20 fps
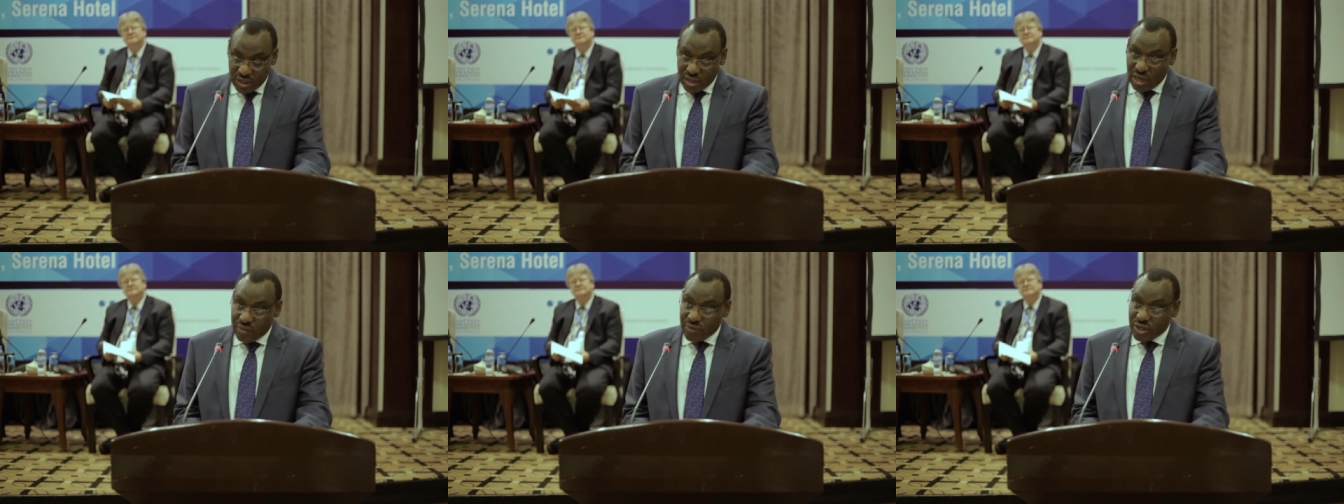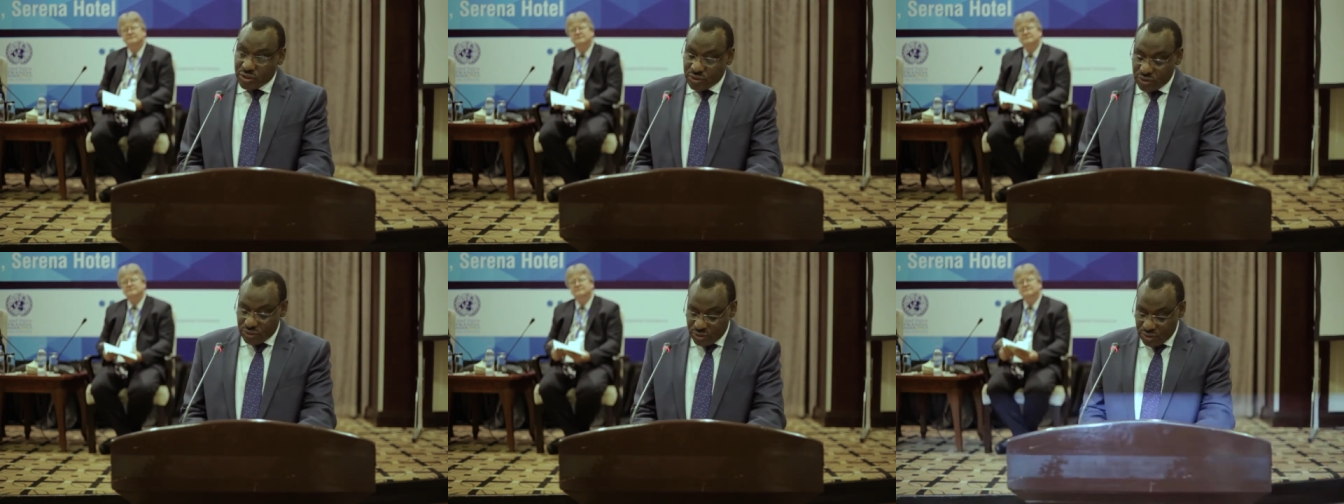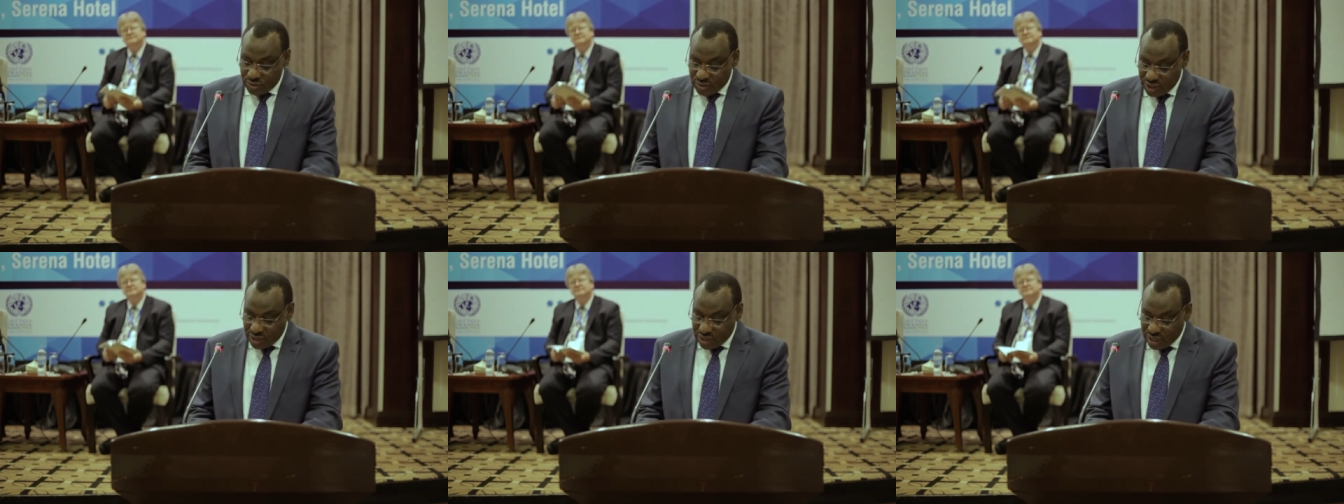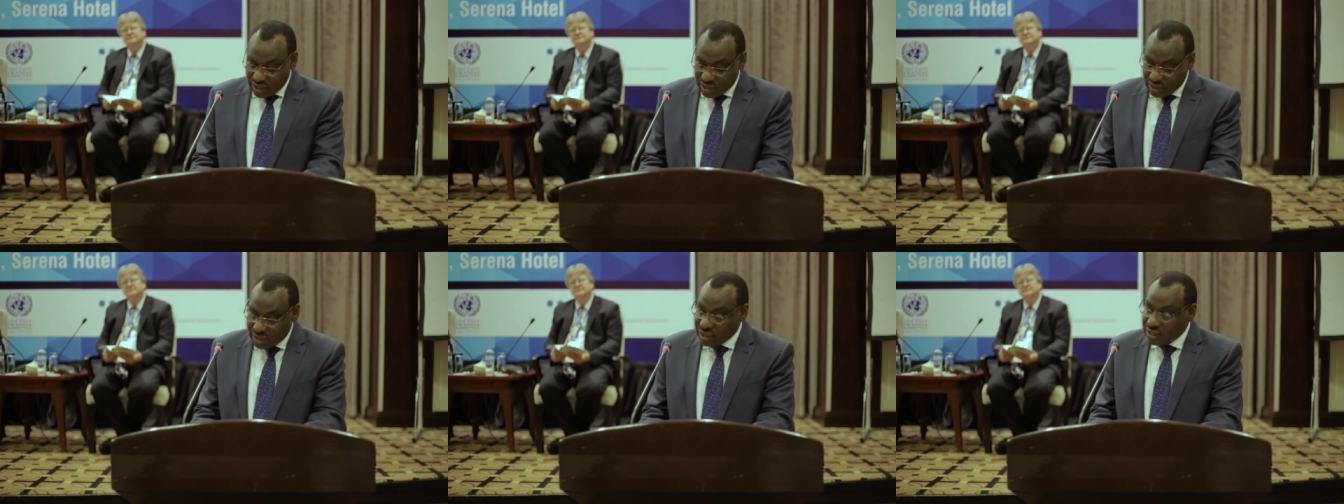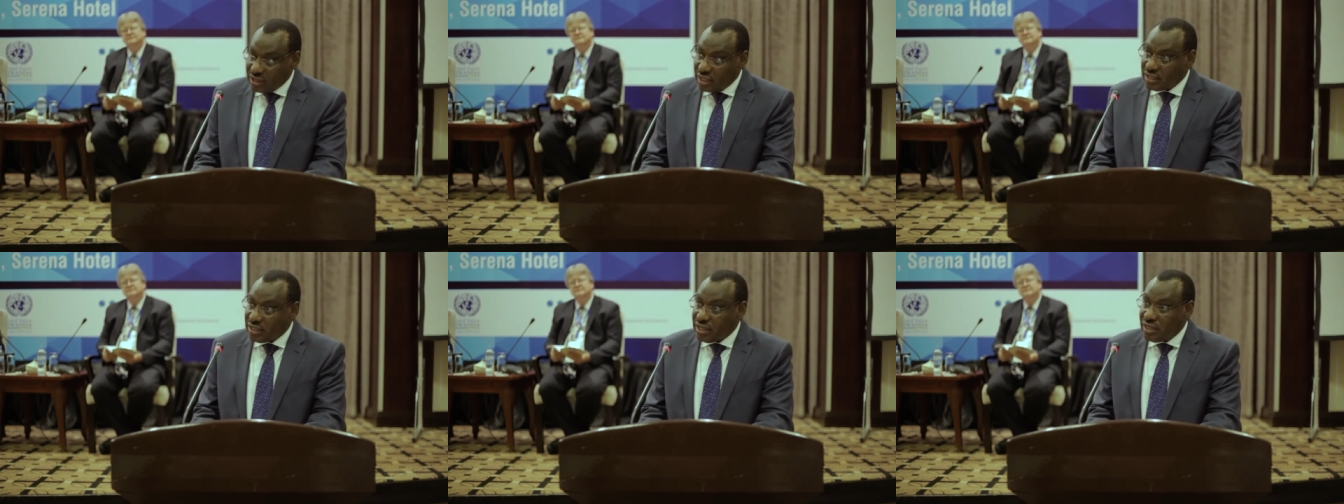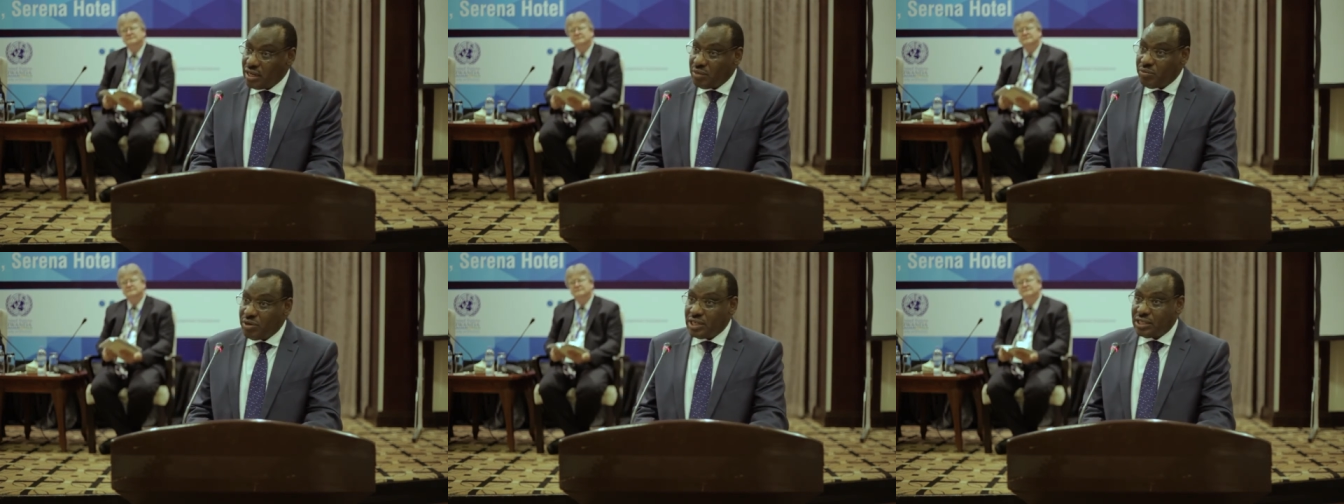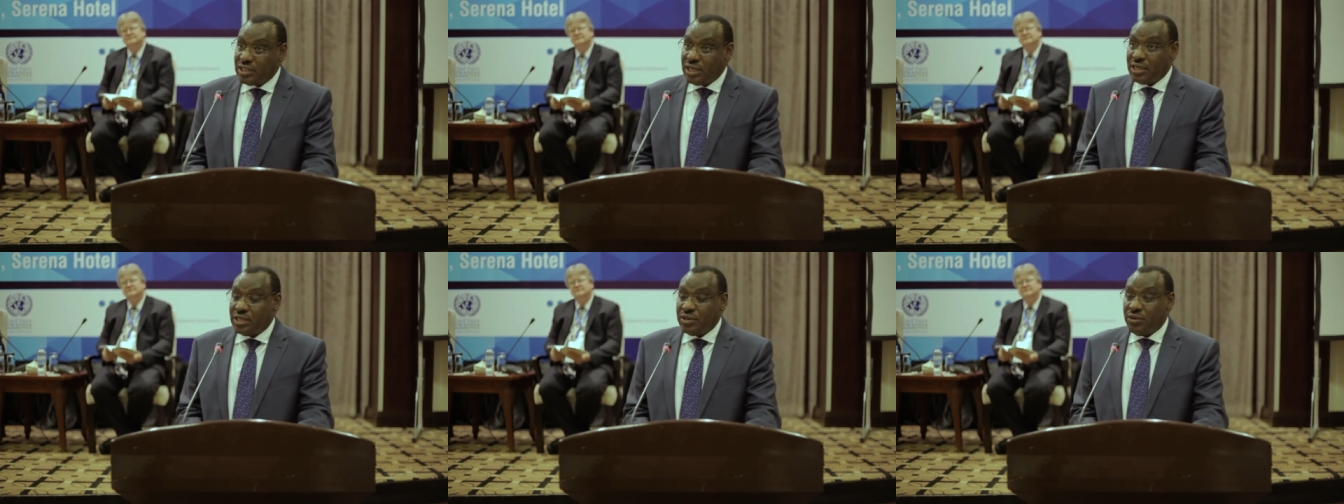Number two, you needed the Gender
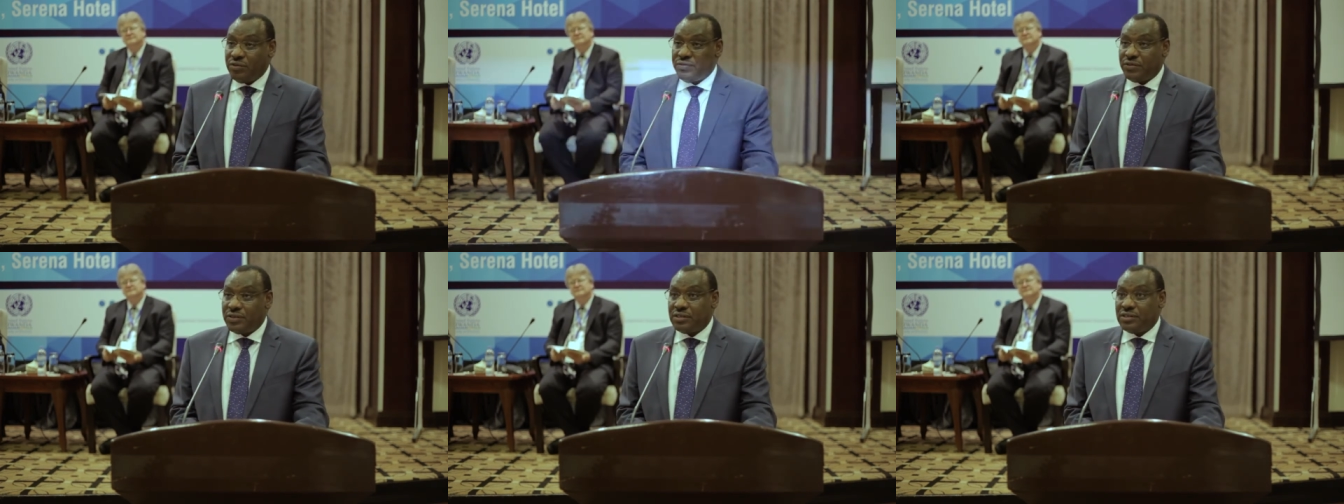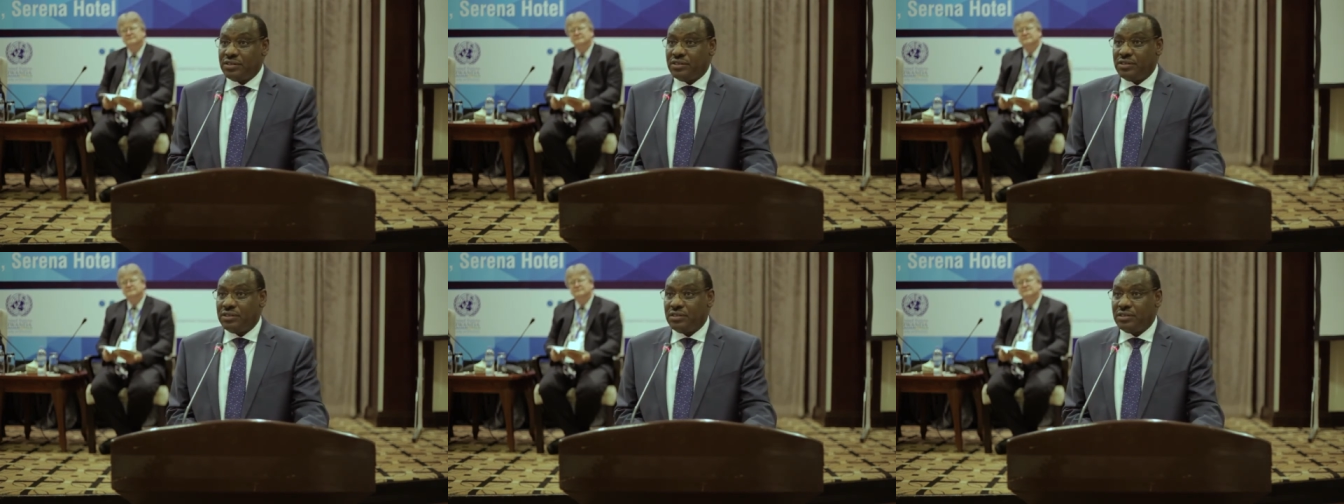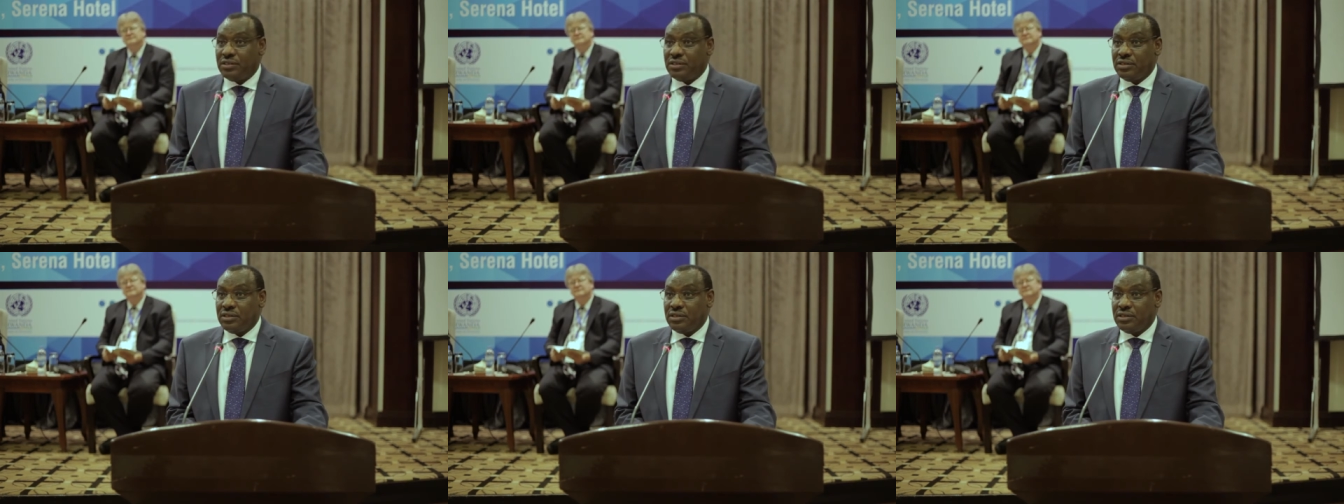Monitoring Office